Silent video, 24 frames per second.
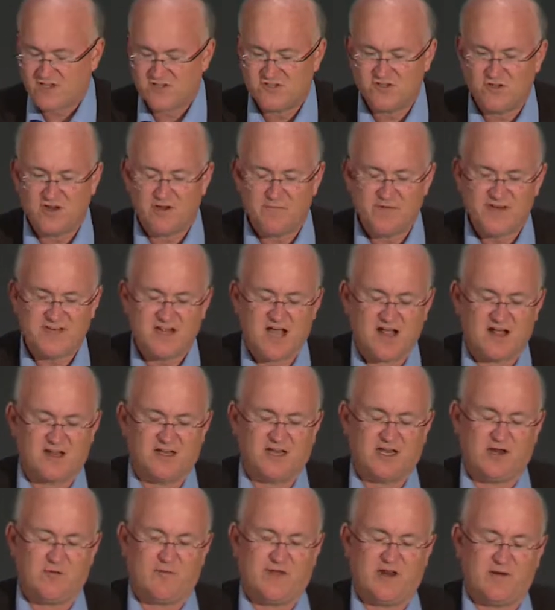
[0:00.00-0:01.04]
so let me talk a
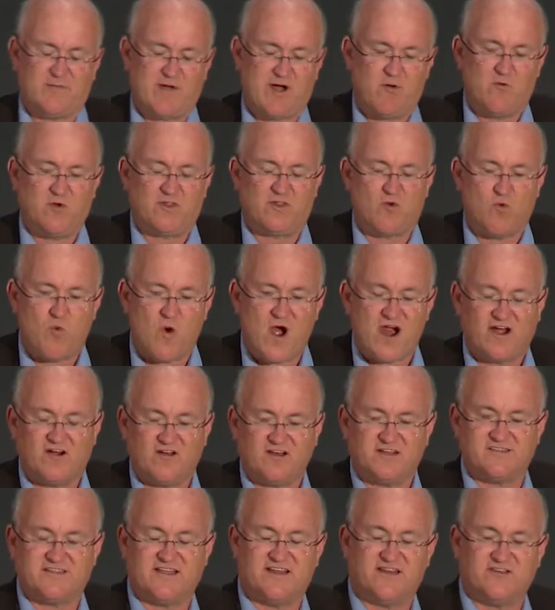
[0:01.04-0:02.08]
little bit about what the
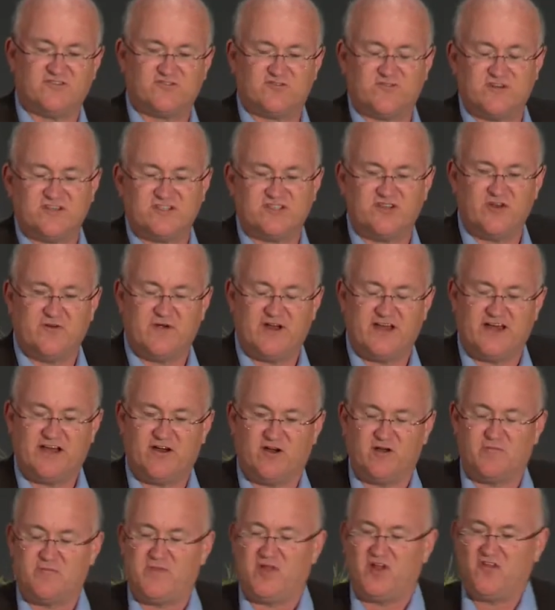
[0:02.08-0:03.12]
wireless industry is doing here
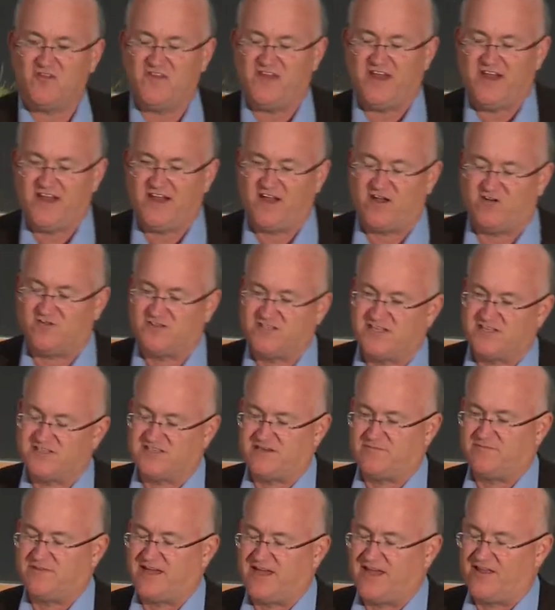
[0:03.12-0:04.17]
to build the
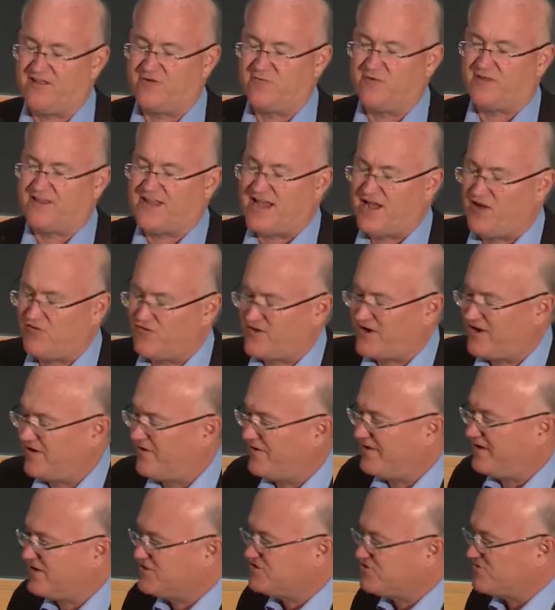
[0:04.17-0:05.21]
ecosystem together with the healthcare
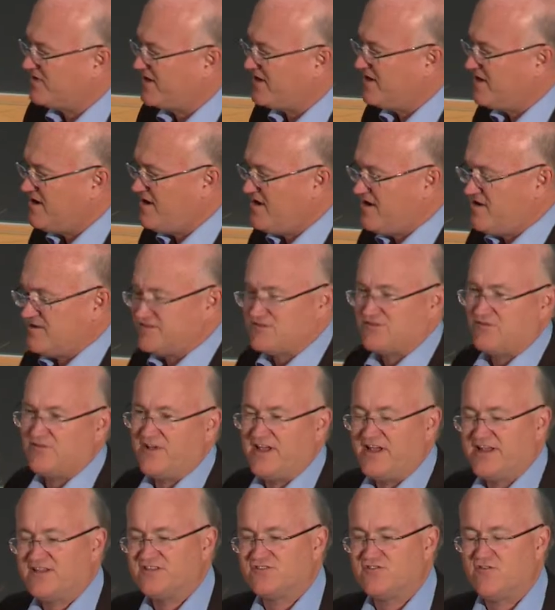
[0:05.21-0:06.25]
industry. So
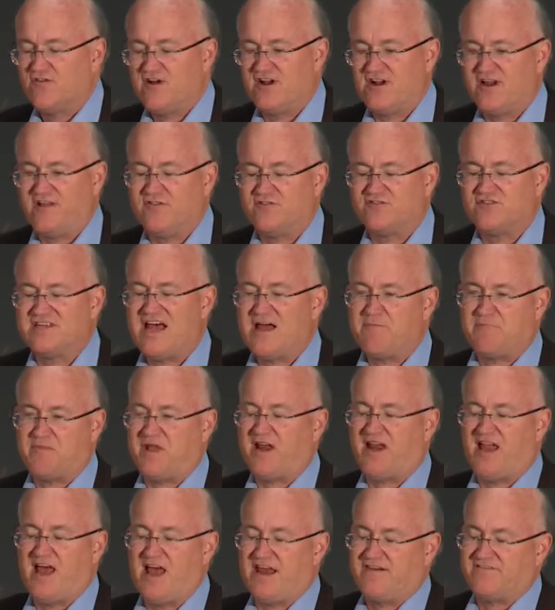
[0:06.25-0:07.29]
historically, there's not
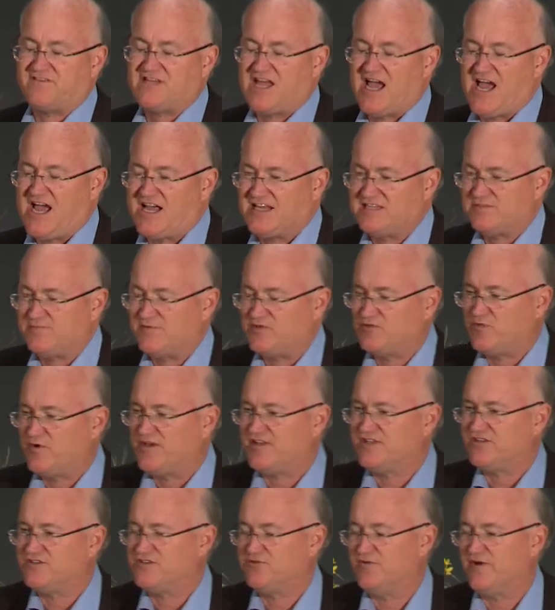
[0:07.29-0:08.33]
been a lot of ties
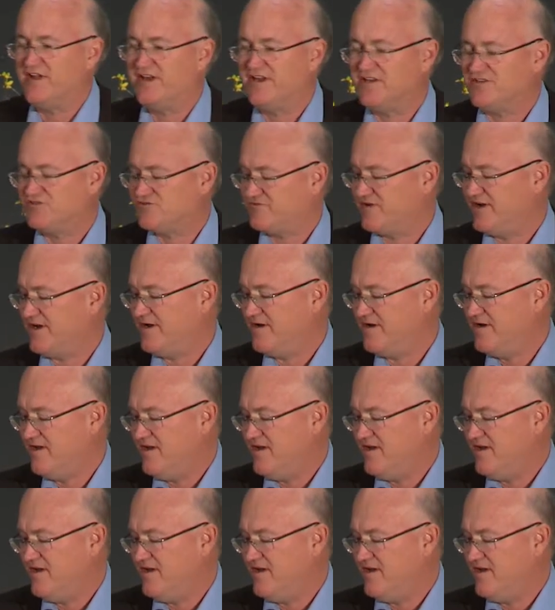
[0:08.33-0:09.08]
between the two industry.